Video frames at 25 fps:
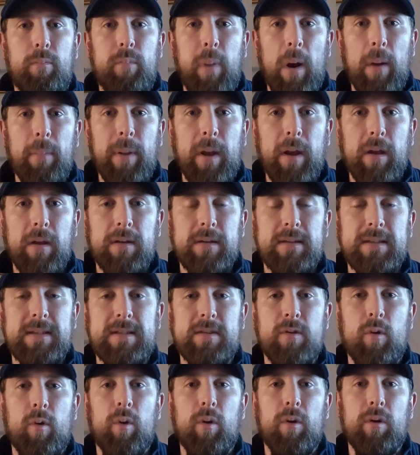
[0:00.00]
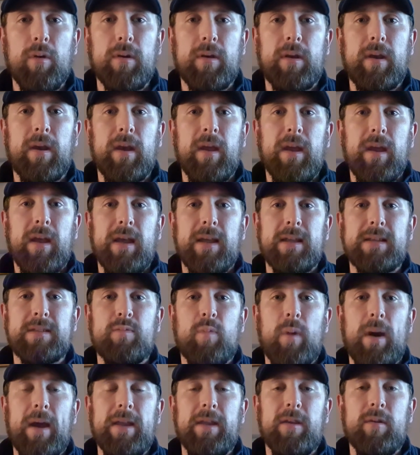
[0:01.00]
Bubble sort
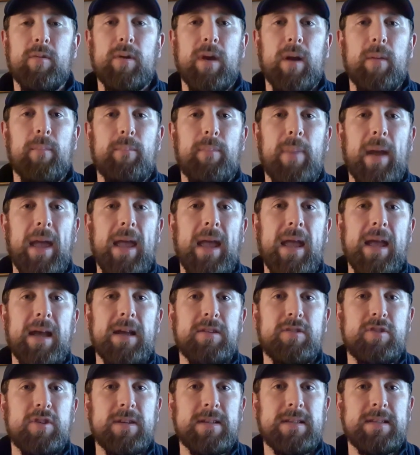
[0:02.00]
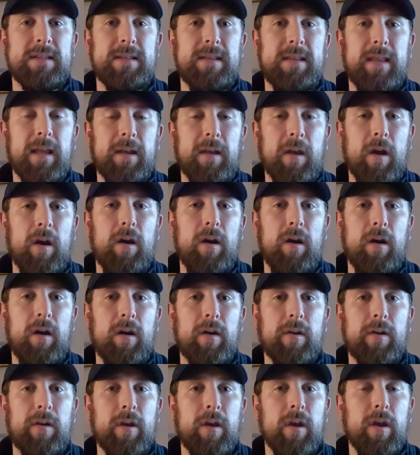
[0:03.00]
is where you compare just the
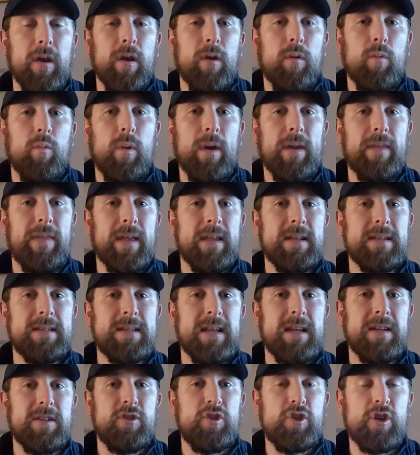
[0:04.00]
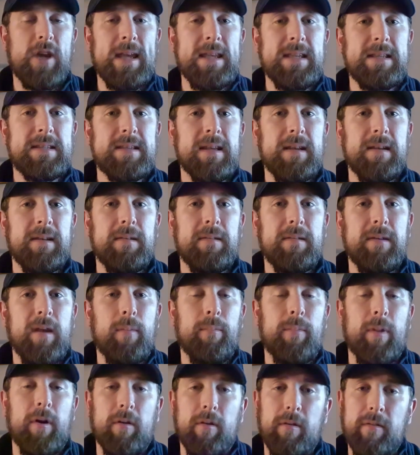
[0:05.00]
card with its adjacent
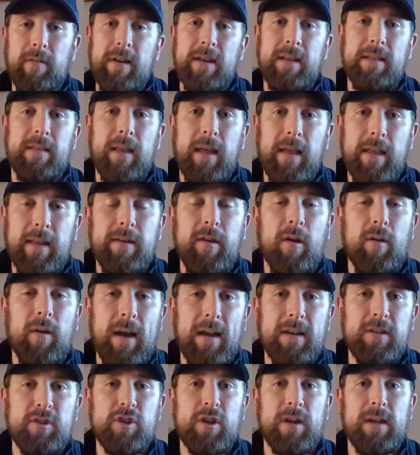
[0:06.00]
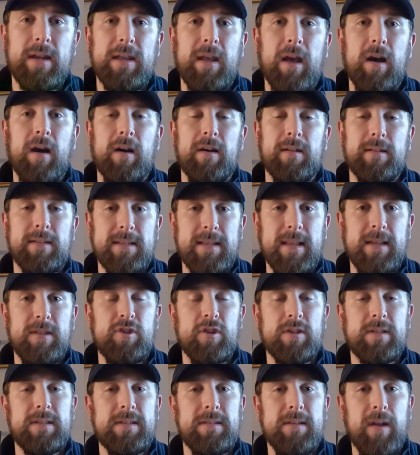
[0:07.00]
number. They're not actually cards, they're
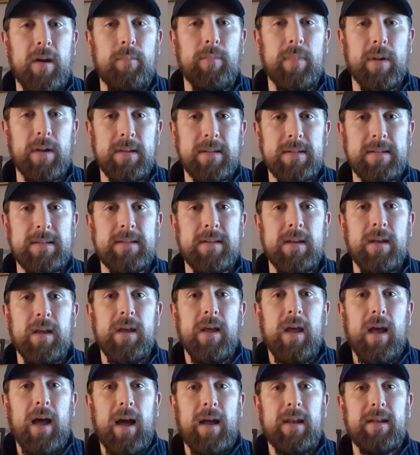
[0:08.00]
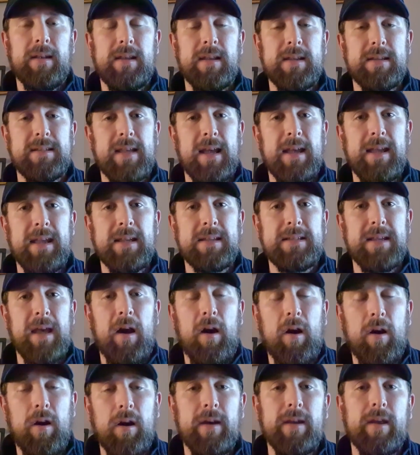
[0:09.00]
just numbers. And to say, is
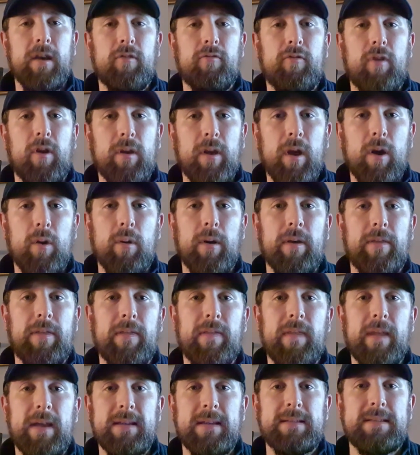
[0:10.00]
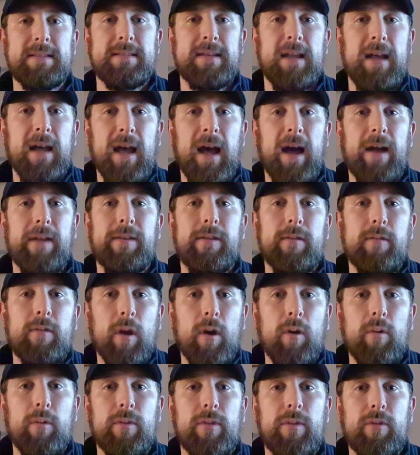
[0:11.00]
it higher or lower than this? And you
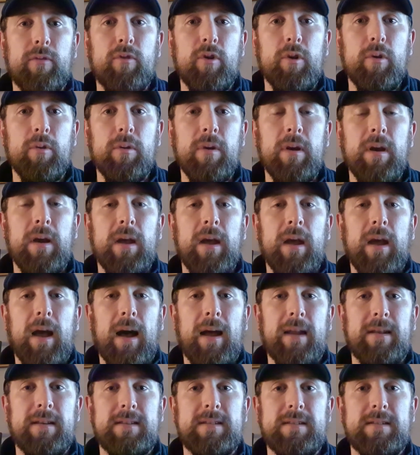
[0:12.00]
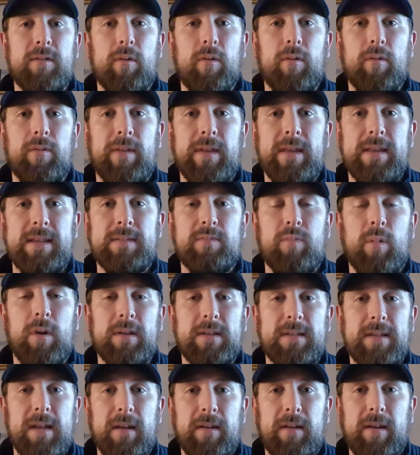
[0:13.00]
go through and sort these
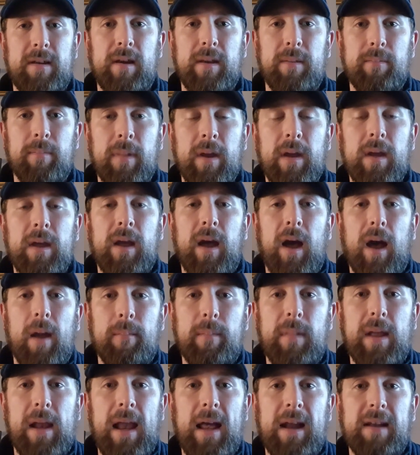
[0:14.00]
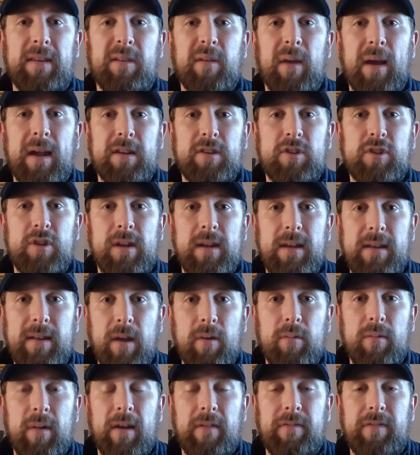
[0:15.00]
once at a time. I'm glad you actually
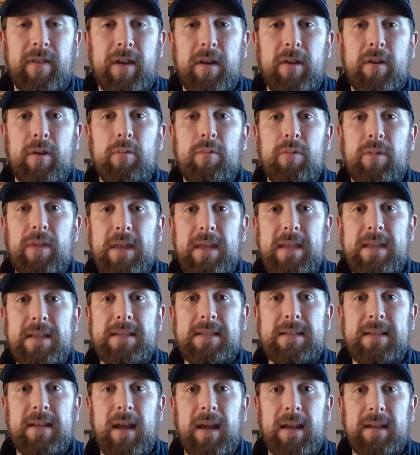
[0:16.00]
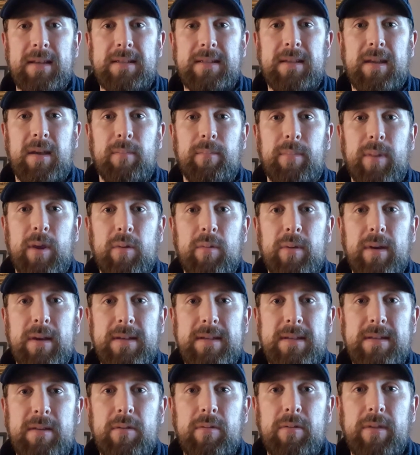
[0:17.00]
don't have to do these, as
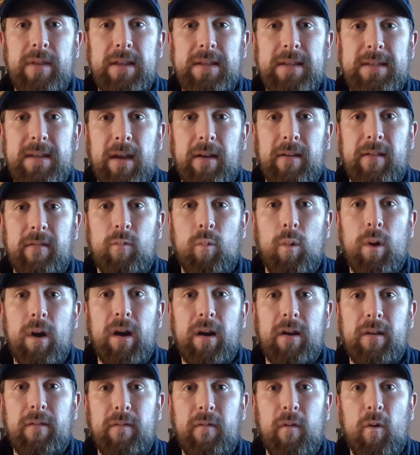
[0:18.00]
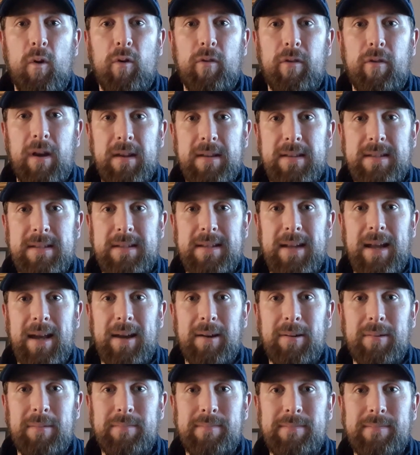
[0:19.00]
computers do this kind of work for us
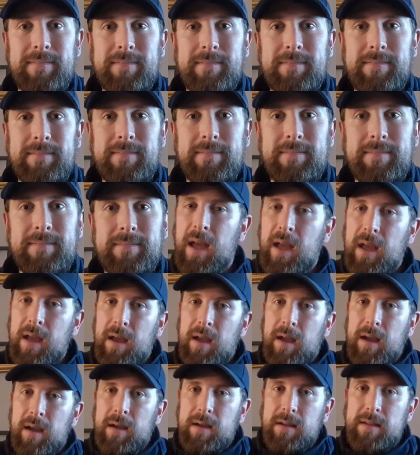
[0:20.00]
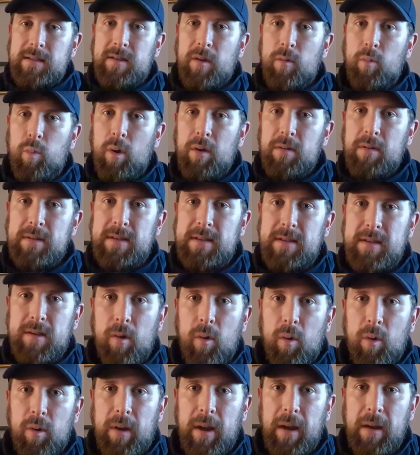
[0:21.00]
now. So what's
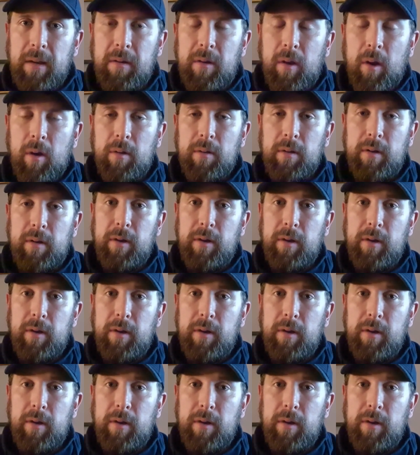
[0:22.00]
sorting got